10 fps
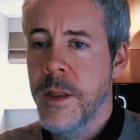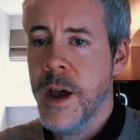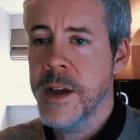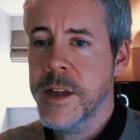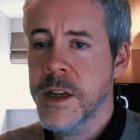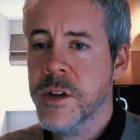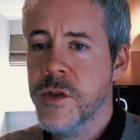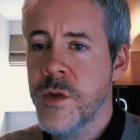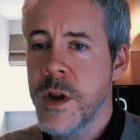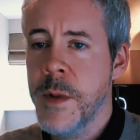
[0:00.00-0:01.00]
That is
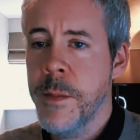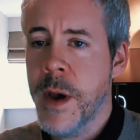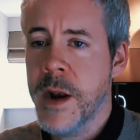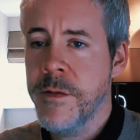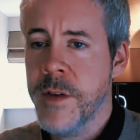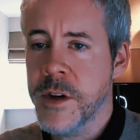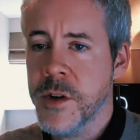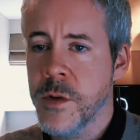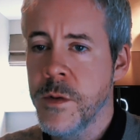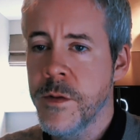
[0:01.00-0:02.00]
extremely
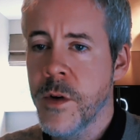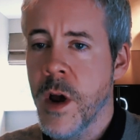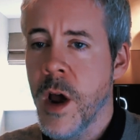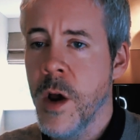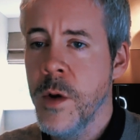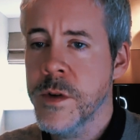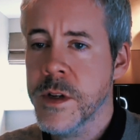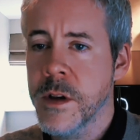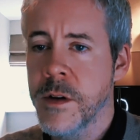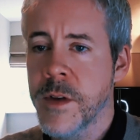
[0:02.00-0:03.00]
beneficial for a
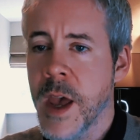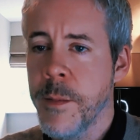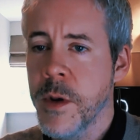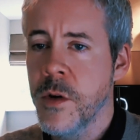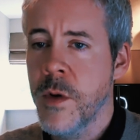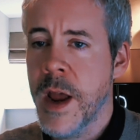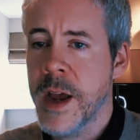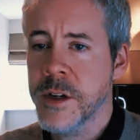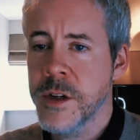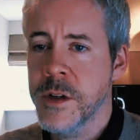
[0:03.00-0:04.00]
host of chemical
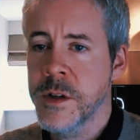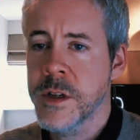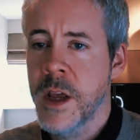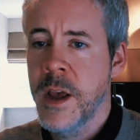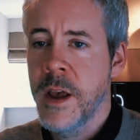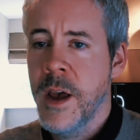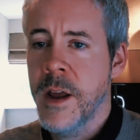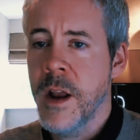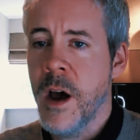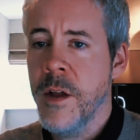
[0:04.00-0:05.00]
reactions
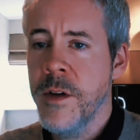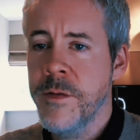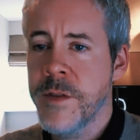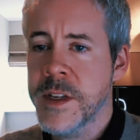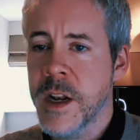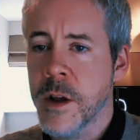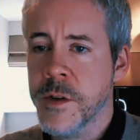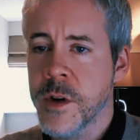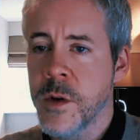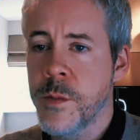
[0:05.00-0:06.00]
and other
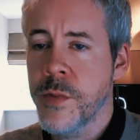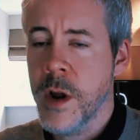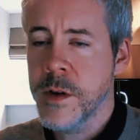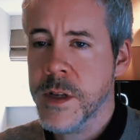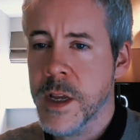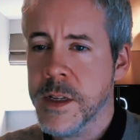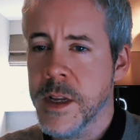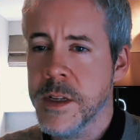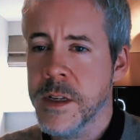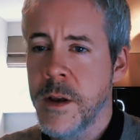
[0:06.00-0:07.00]
physiological
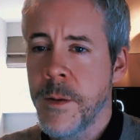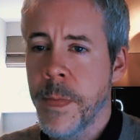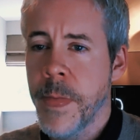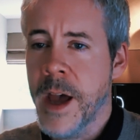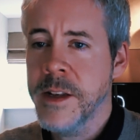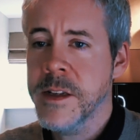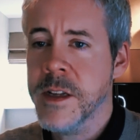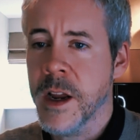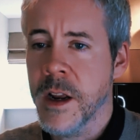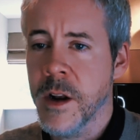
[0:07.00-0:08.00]
processes and
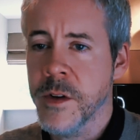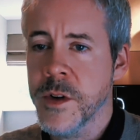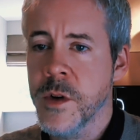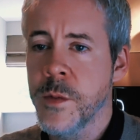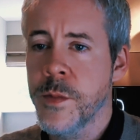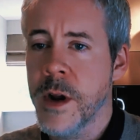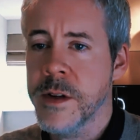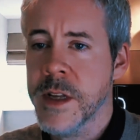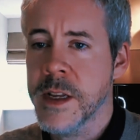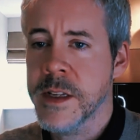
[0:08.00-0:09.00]
psychological
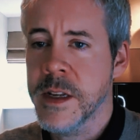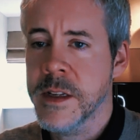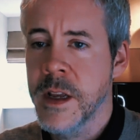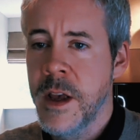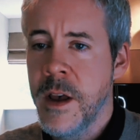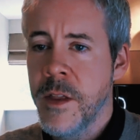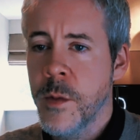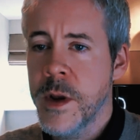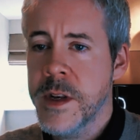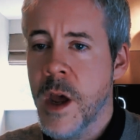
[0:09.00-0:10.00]
processes that
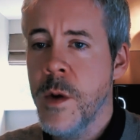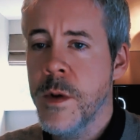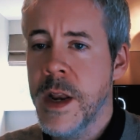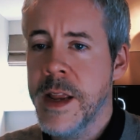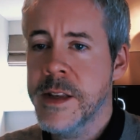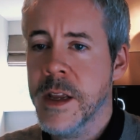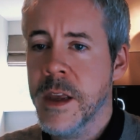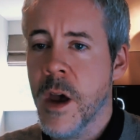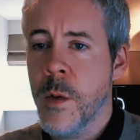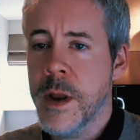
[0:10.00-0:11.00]
we don't need to
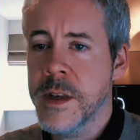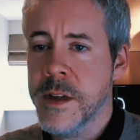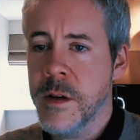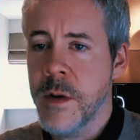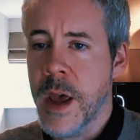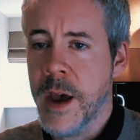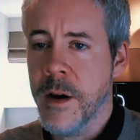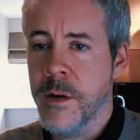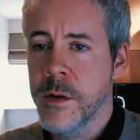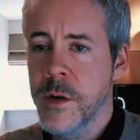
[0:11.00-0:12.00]
go into
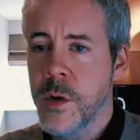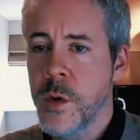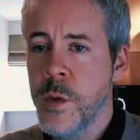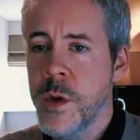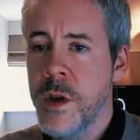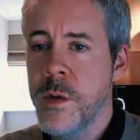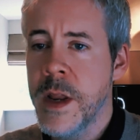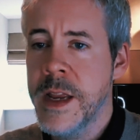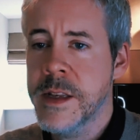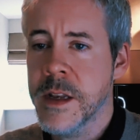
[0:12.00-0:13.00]
now. All you
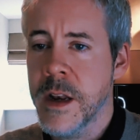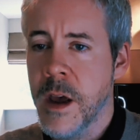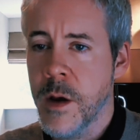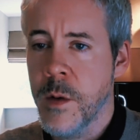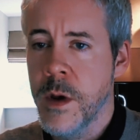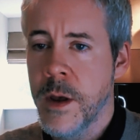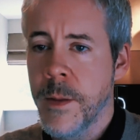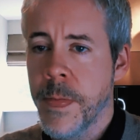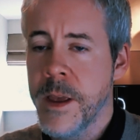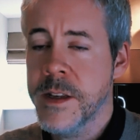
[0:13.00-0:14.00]
need to know
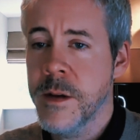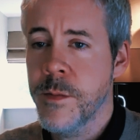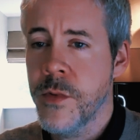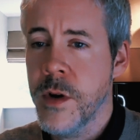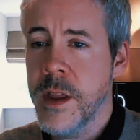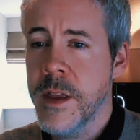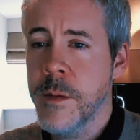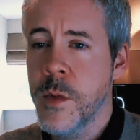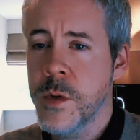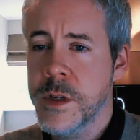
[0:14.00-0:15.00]
is that
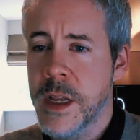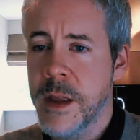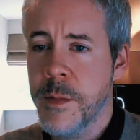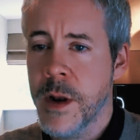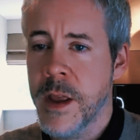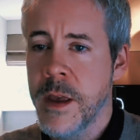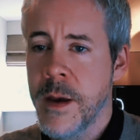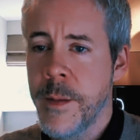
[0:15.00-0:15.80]
breathing more deeply